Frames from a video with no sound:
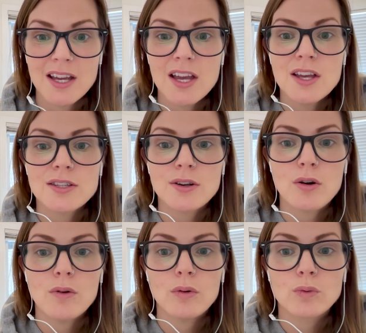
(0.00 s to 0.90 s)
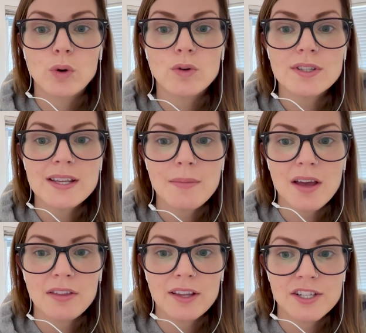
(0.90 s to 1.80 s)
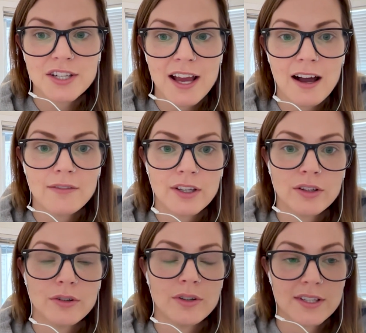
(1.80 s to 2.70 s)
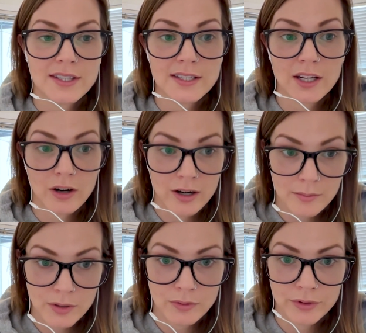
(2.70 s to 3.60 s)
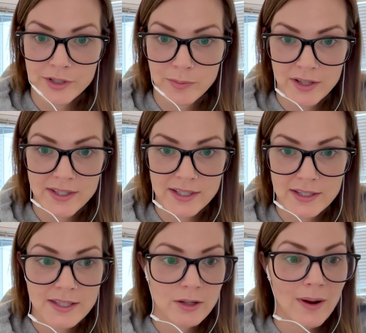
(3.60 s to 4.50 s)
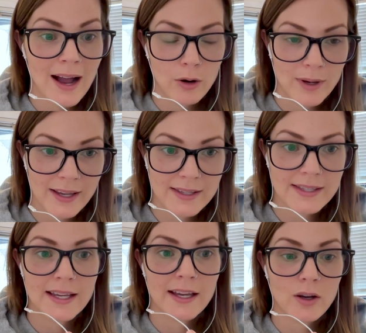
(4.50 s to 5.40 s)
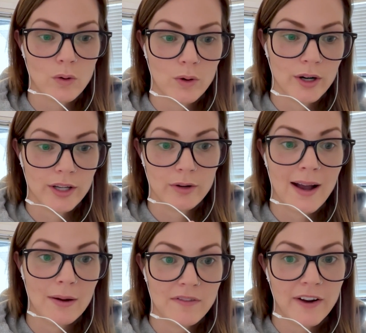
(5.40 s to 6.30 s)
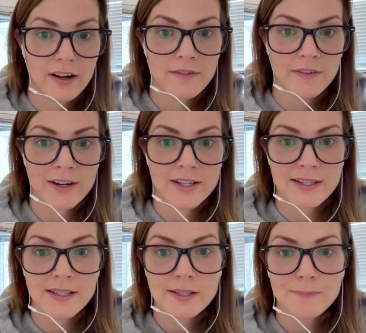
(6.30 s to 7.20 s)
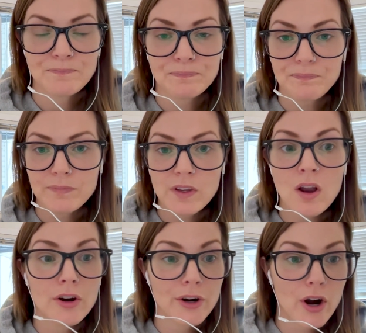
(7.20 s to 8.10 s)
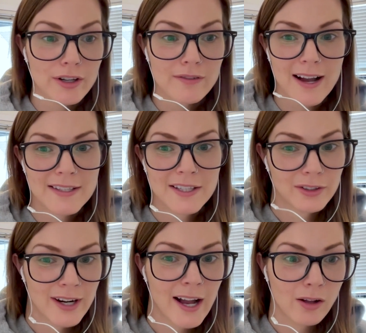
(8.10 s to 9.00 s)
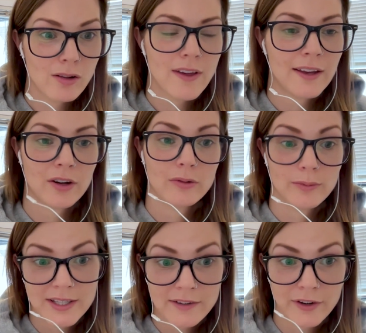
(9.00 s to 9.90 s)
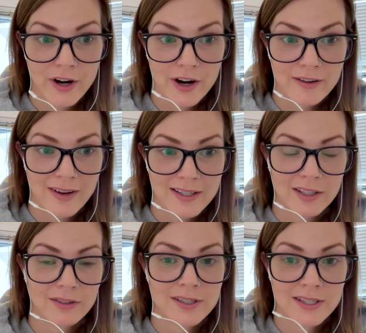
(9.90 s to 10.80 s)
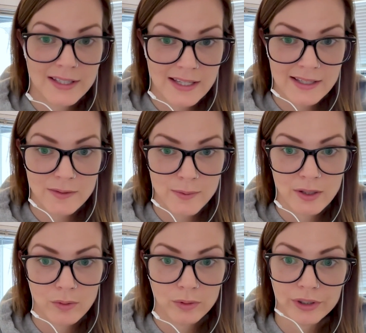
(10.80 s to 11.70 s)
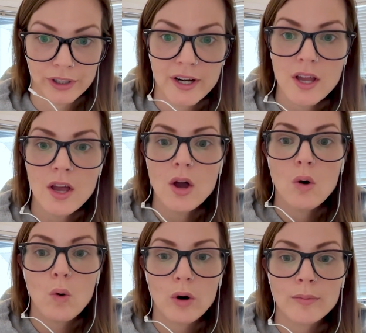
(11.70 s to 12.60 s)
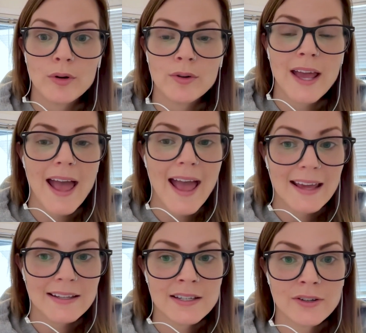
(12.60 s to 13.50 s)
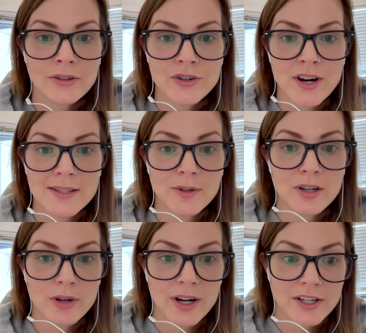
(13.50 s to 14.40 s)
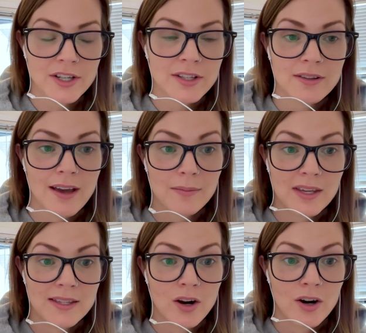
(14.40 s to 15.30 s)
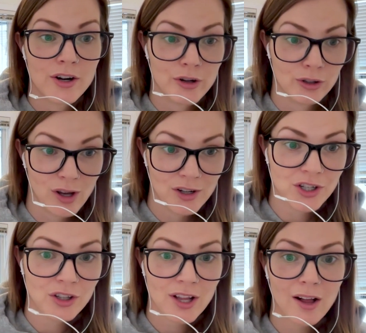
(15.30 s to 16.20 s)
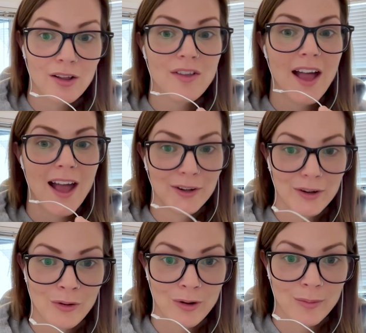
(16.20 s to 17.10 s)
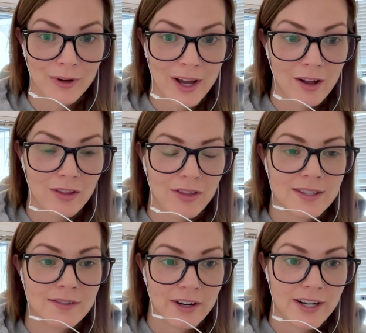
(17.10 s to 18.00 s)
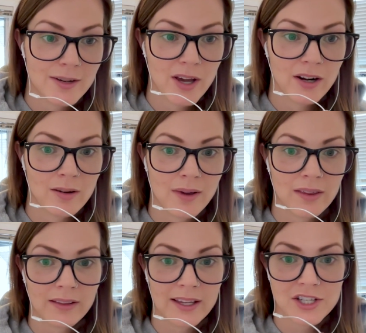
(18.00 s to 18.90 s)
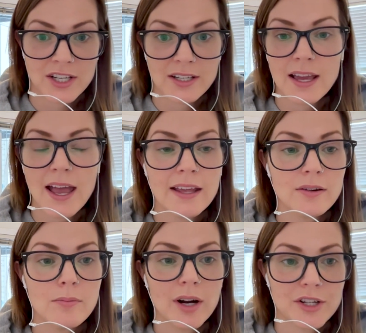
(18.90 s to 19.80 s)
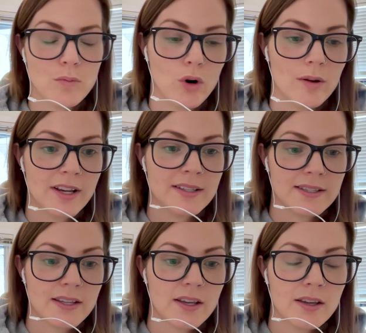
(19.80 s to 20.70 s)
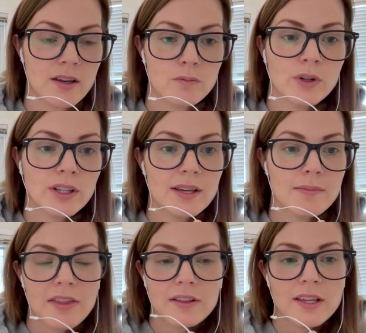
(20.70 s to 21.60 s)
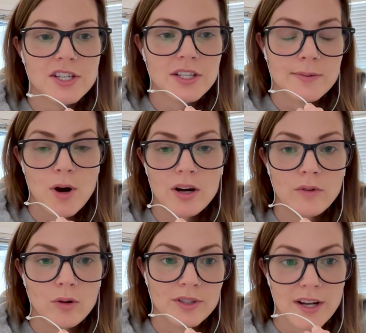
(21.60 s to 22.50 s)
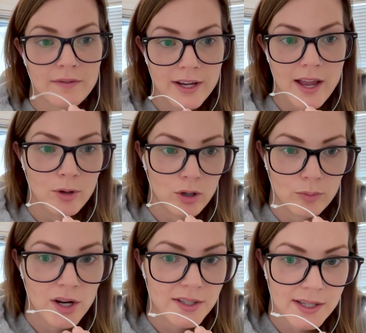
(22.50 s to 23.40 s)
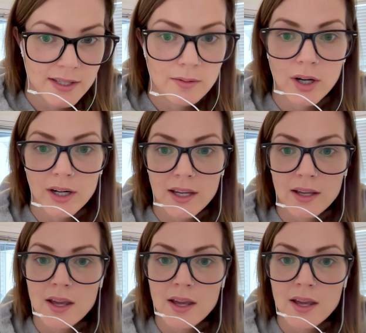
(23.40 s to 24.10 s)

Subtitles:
So roles that methylation have include assisting our immune responses, so how we get sick or, how we fight off viruses, our cardiovascular health and our risk for cardiovascular disease as we get older, hormone and neurotransmitter production. So that means our neurological health and our hormone health is very dependent on methylation, and much more, because methylation is part of almost every chemical process in the body.